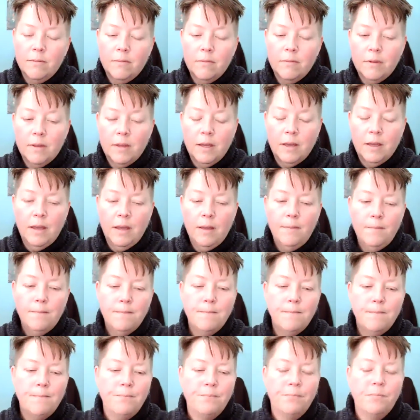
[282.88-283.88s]
Okay.
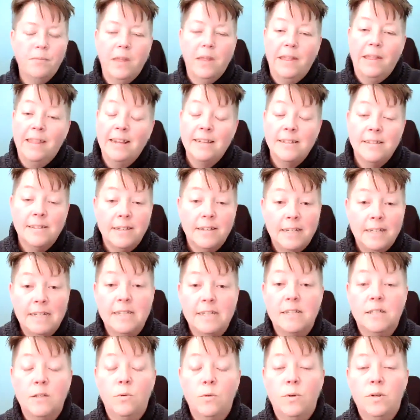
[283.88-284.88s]
And that's an
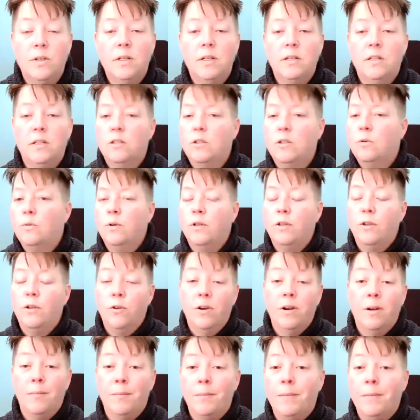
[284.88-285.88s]
easy one to do when you're
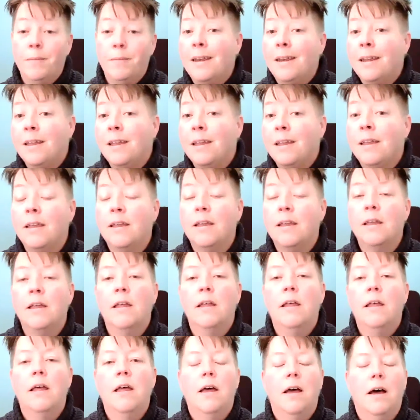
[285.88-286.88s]
in a meeting.
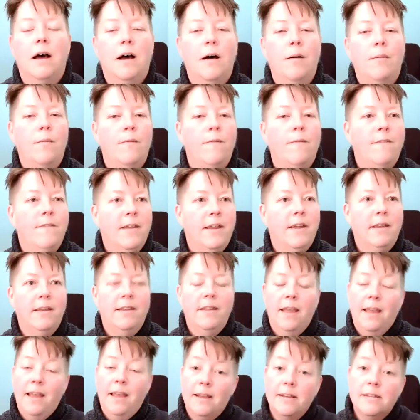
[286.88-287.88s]

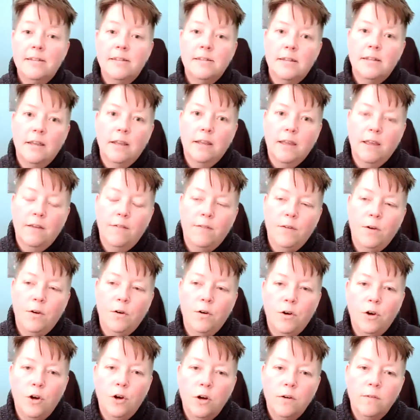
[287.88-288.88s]
Fantastic if you're
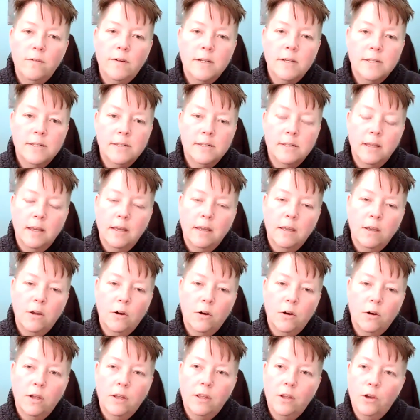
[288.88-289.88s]
nervous, like
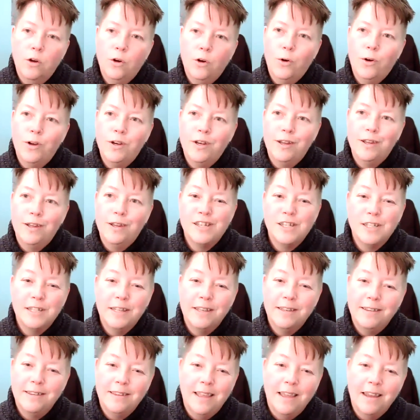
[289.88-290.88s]
you're going to
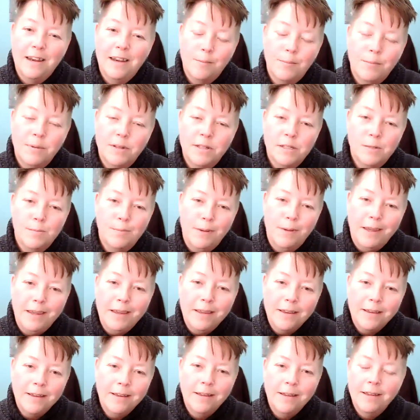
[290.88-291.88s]
stand up and
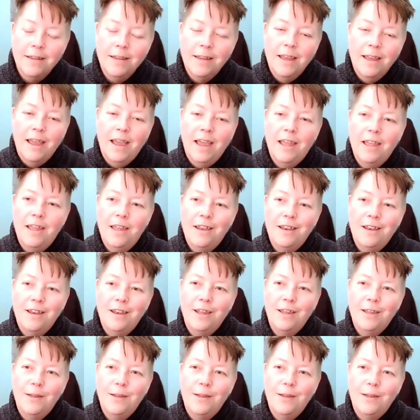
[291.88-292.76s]
speak, and